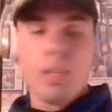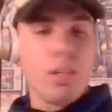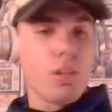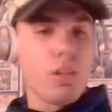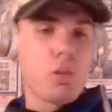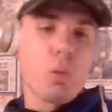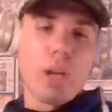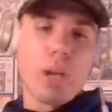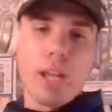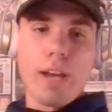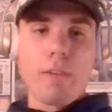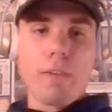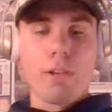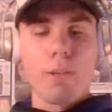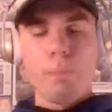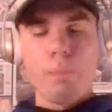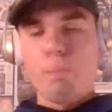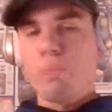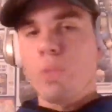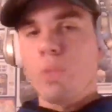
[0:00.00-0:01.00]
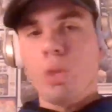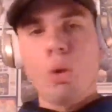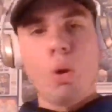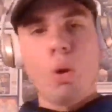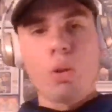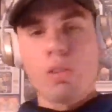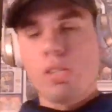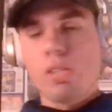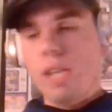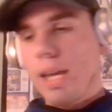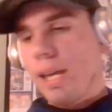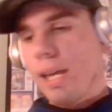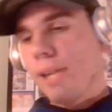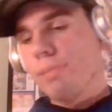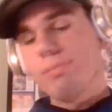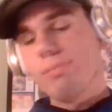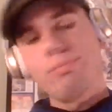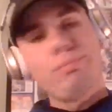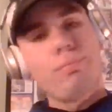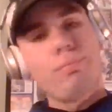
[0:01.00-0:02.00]
So whatever, Golden Tate,
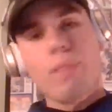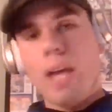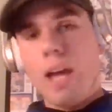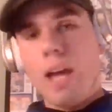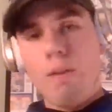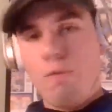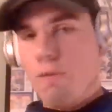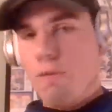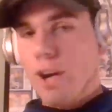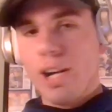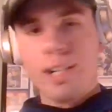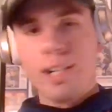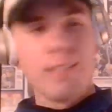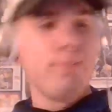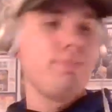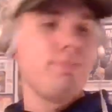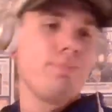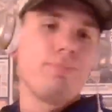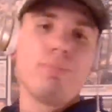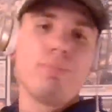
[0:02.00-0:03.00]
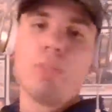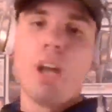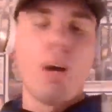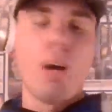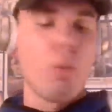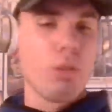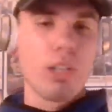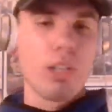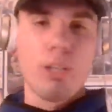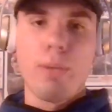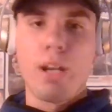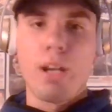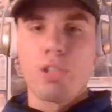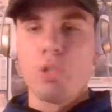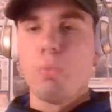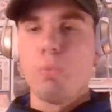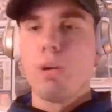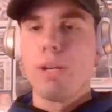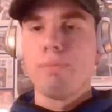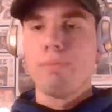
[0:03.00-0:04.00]
have fun. Not worried about
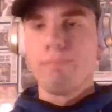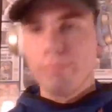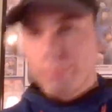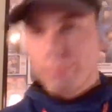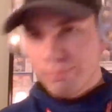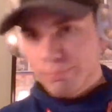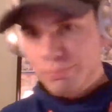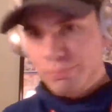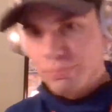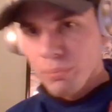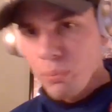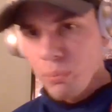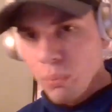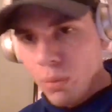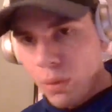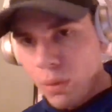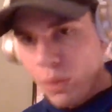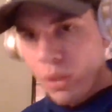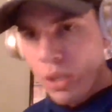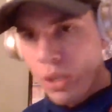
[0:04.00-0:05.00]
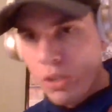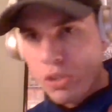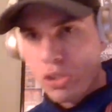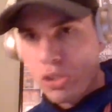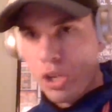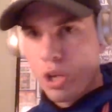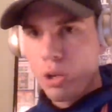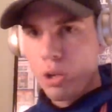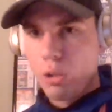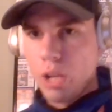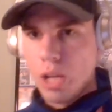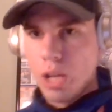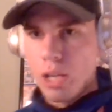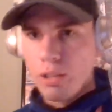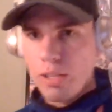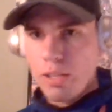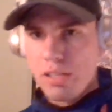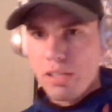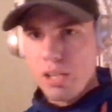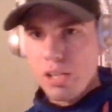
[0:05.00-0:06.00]
you, bud. So
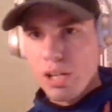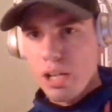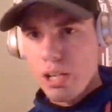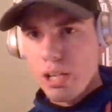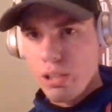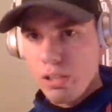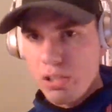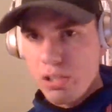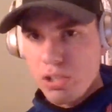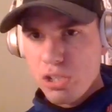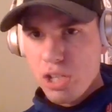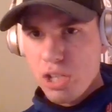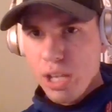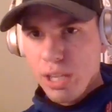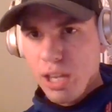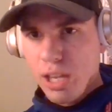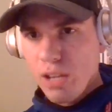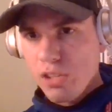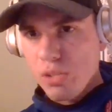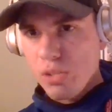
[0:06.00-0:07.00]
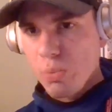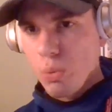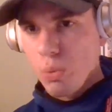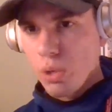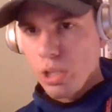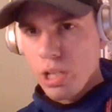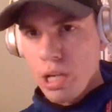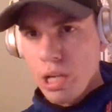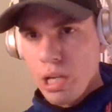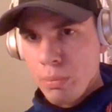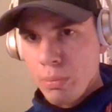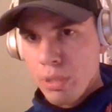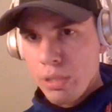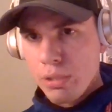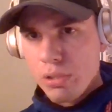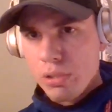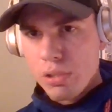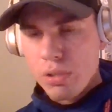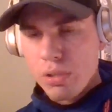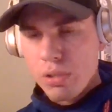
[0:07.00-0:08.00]
let's check out some more
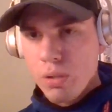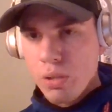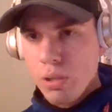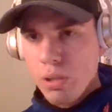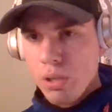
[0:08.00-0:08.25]
comments.